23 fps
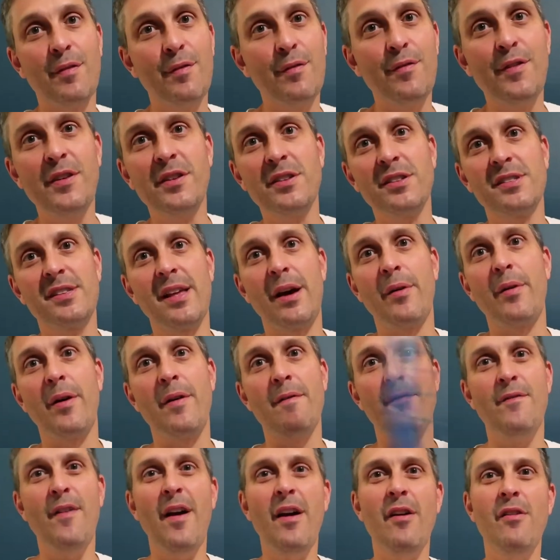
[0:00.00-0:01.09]
it feels that way.
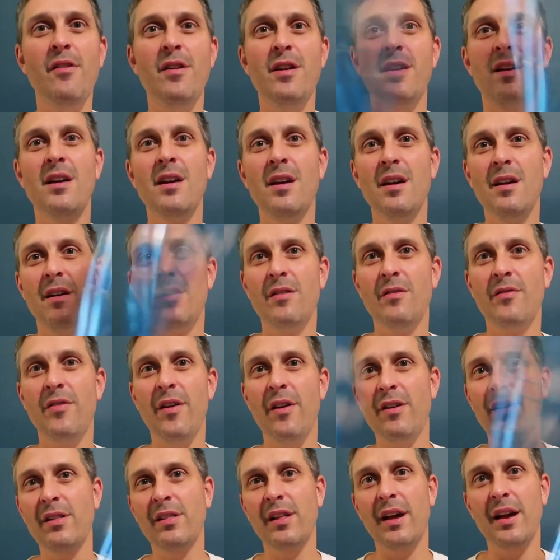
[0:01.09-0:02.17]
Very,
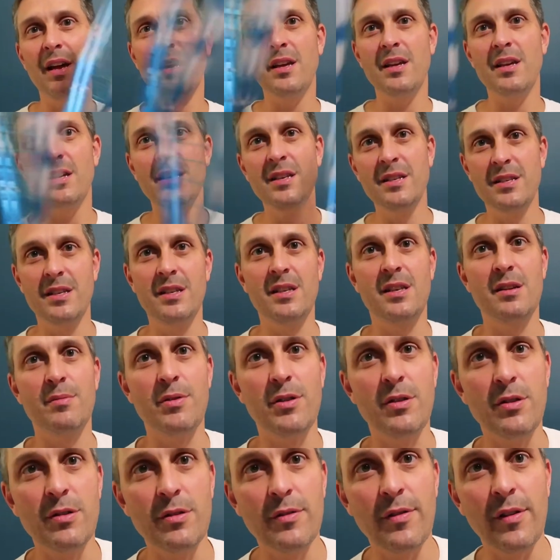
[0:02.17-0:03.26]
very light, easy to
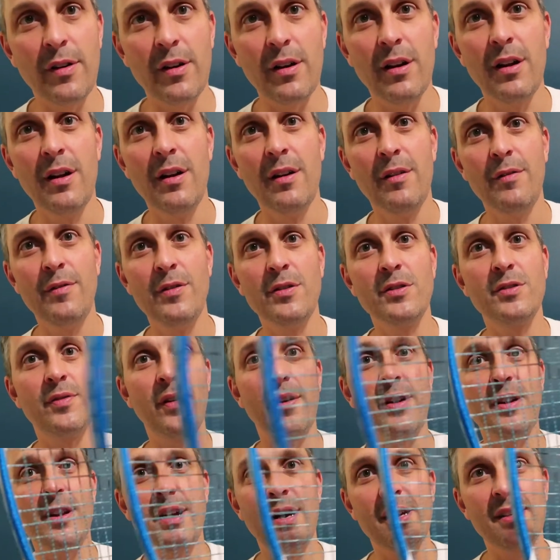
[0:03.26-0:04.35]
maneuver, feels
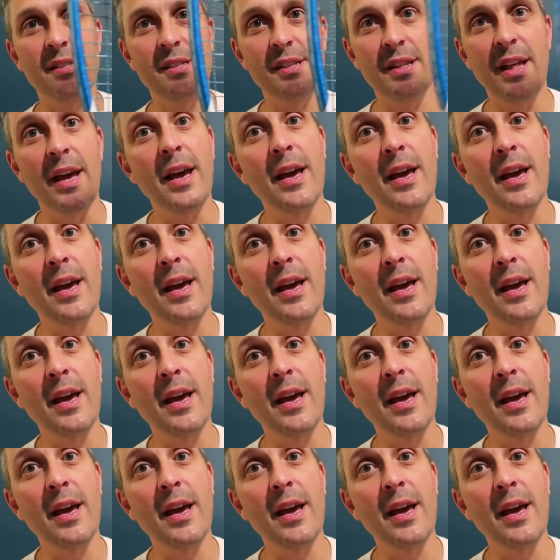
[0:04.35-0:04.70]
very nice in the